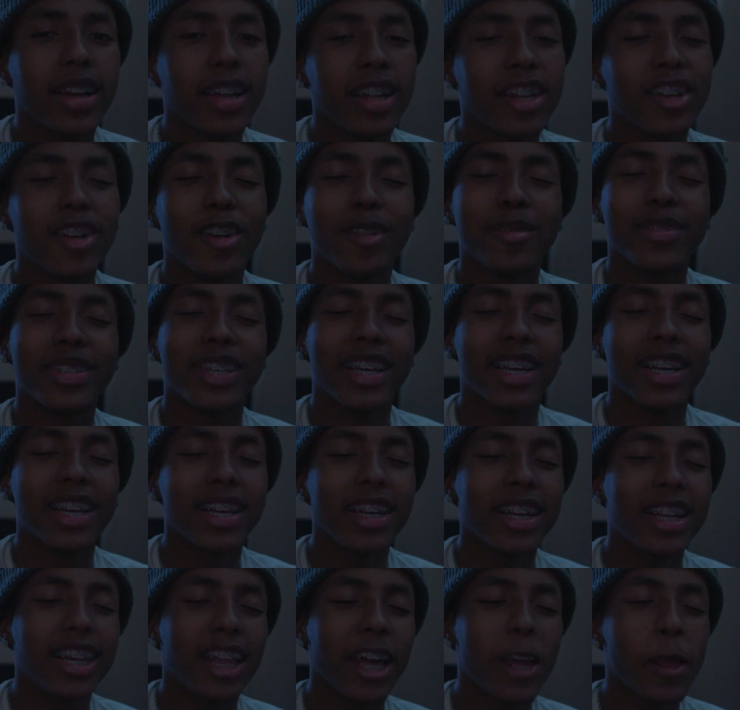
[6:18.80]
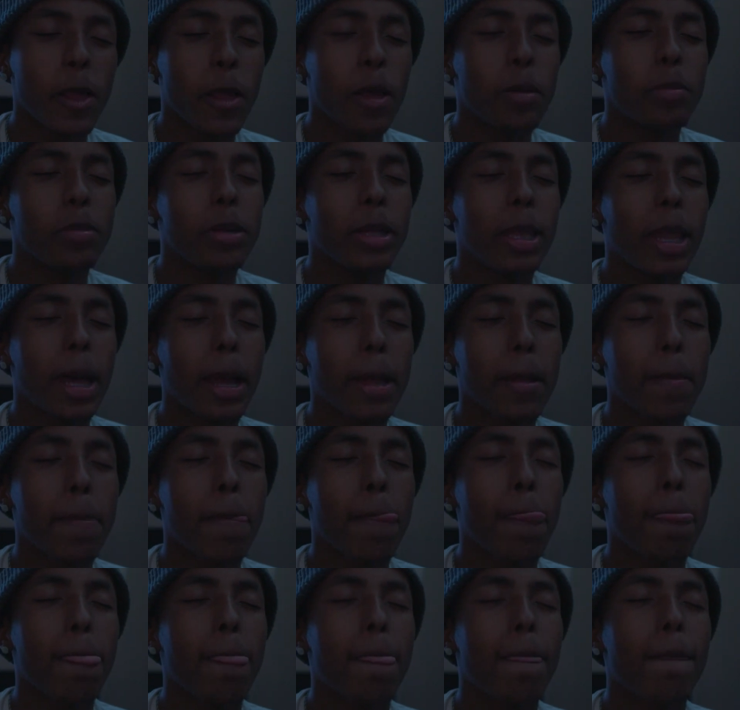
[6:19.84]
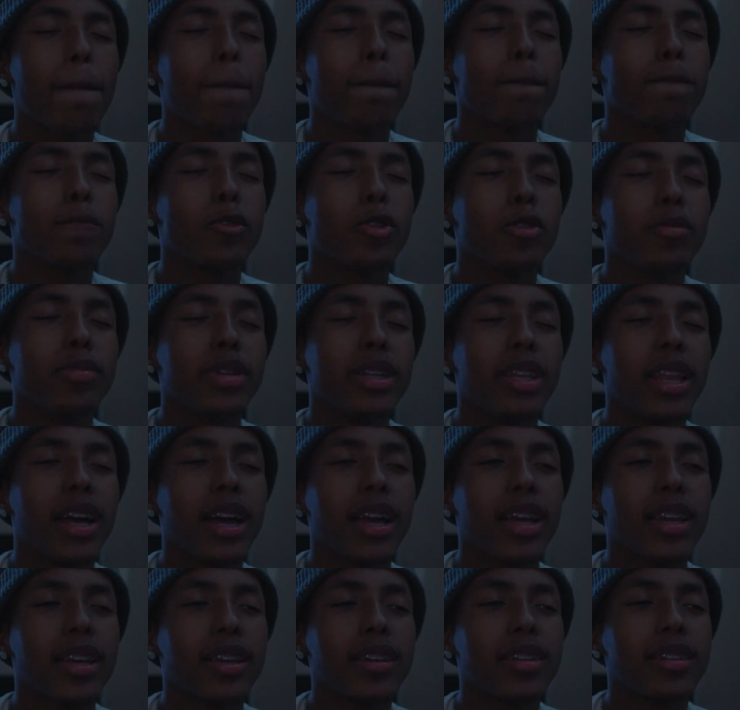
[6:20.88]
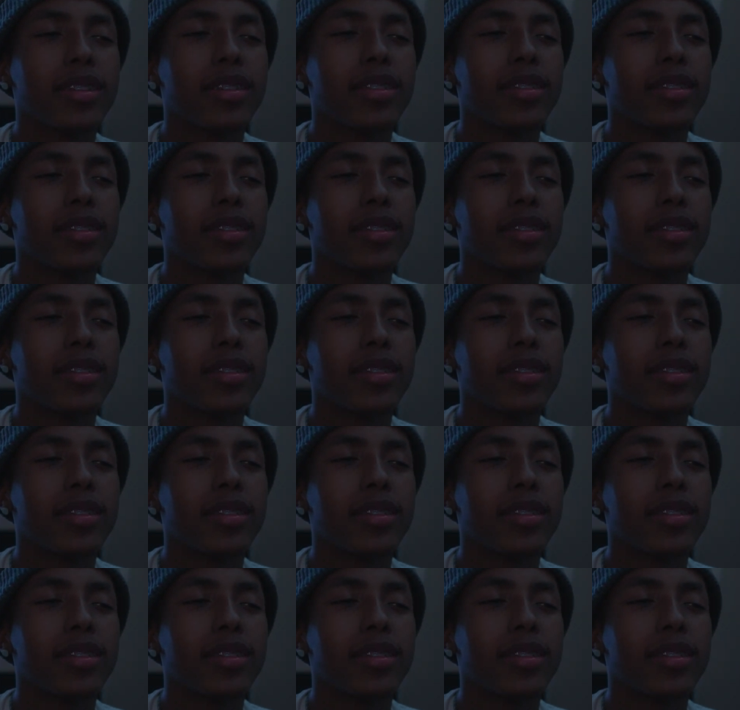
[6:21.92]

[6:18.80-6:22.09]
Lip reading: You know what I'm saying? Like, you'll be like, they'll be like,